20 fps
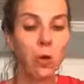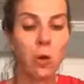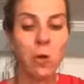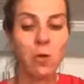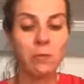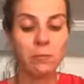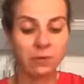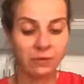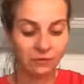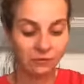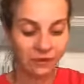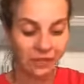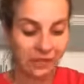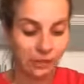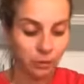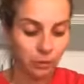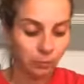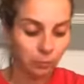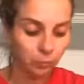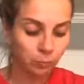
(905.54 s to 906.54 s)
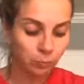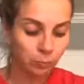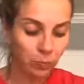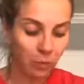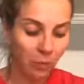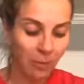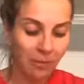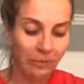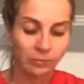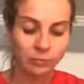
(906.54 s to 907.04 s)
On my face.
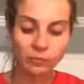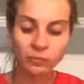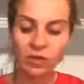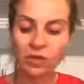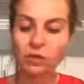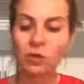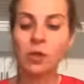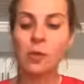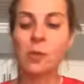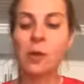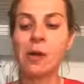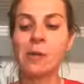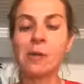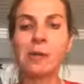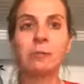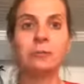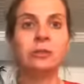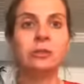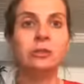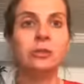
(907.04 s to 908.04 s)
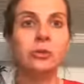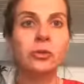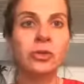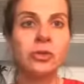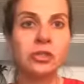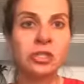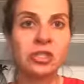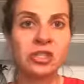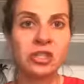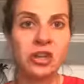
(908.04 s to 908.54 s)
That's why I pull out when you do
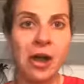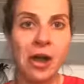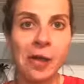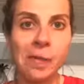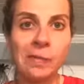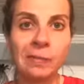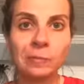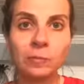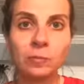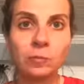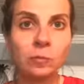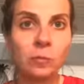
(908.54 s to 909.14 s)
these inside.